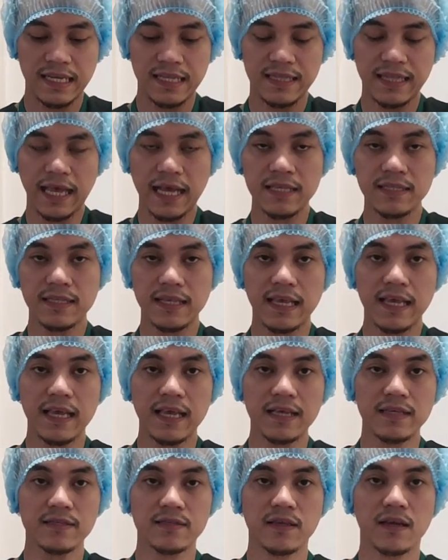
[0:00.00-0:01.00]
Next
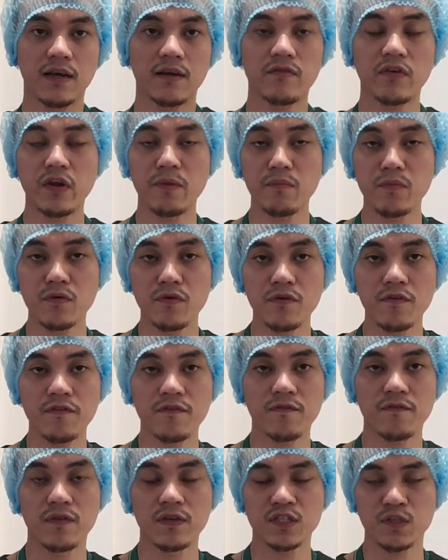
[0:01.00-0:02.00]
is
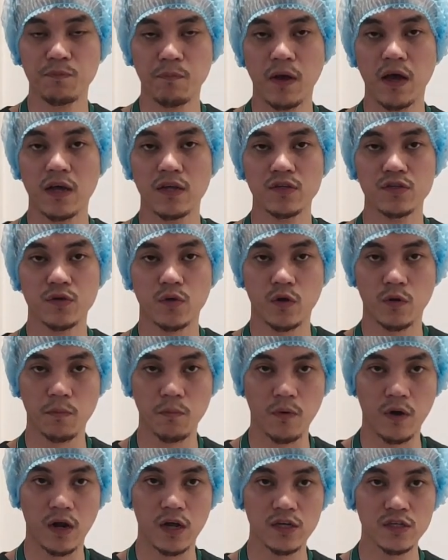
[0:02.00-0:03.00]
remove the sponge or
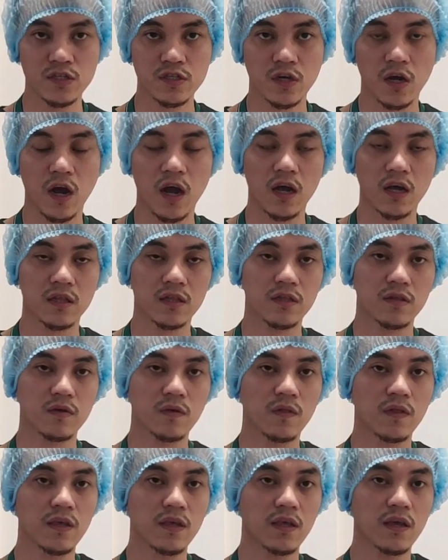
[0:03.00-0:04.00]
brush
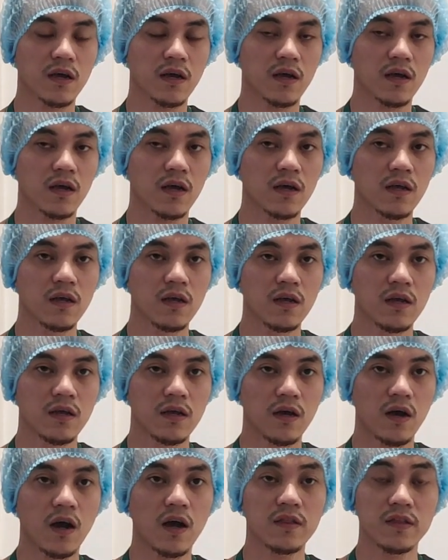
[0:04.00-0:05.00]
onto
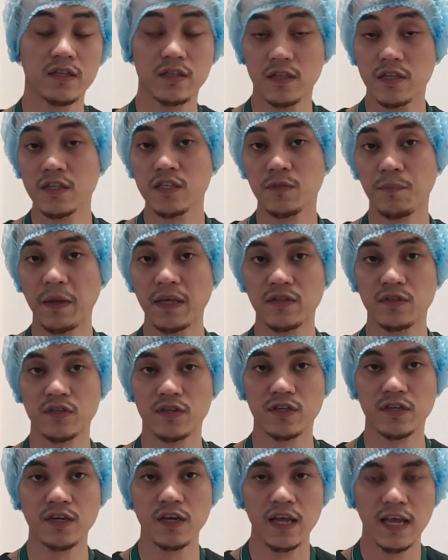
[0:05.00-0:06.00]
the
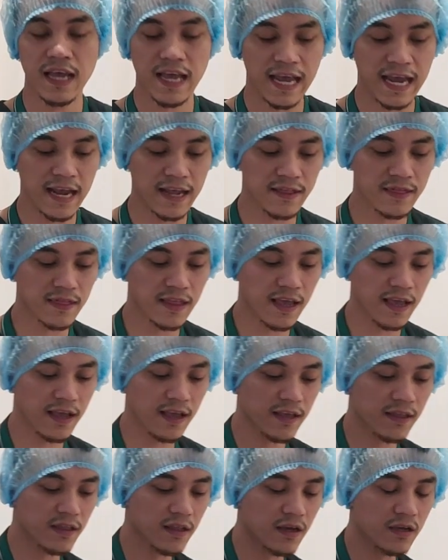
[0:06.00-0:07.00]
dispenser and
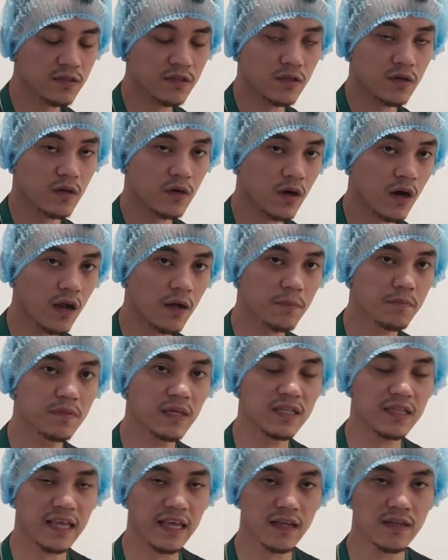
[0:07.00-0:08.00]
then scrub
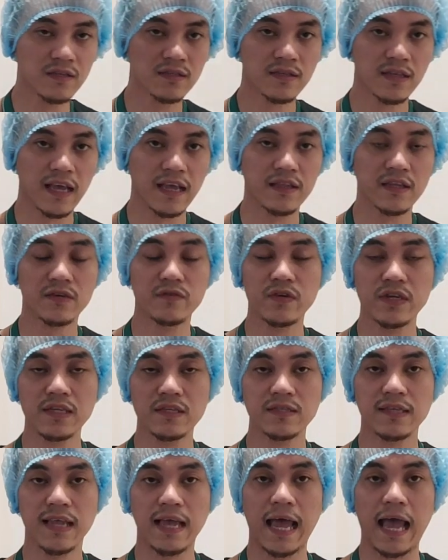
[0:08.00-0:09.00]
the nails and then
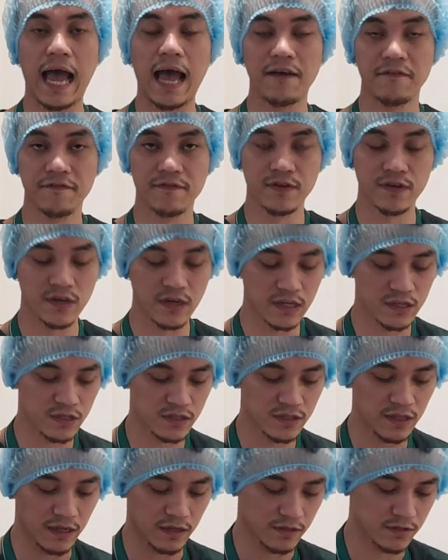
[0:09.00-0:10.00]
rinse after
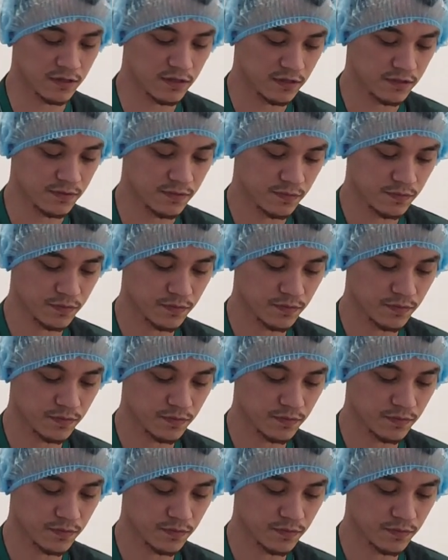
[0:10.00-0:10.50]
each nails.